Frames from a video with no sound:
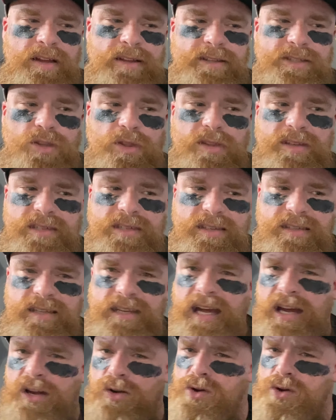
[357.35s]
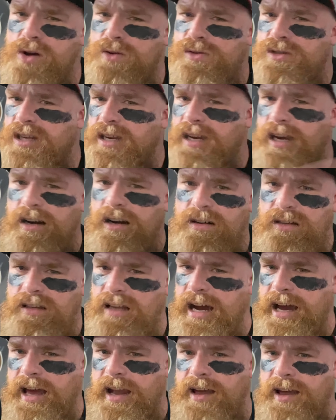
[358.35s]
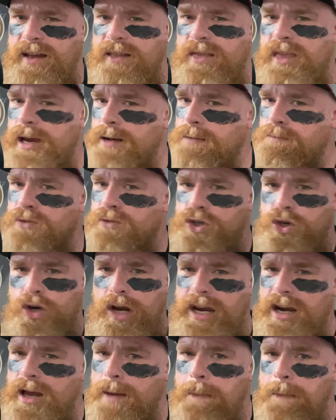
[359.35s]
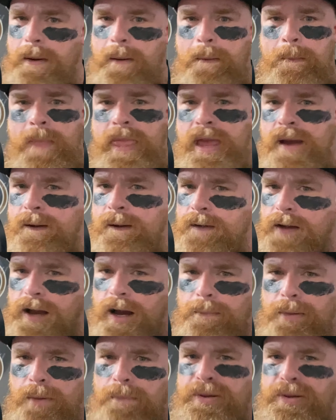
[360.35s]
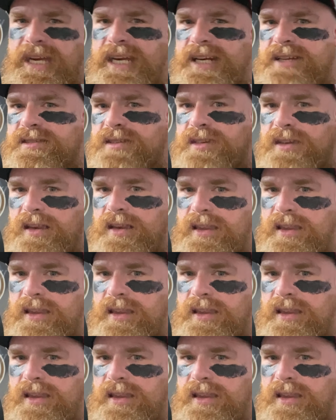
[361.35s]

So this is a guy who goes to Carolina. They trade up a couple picks.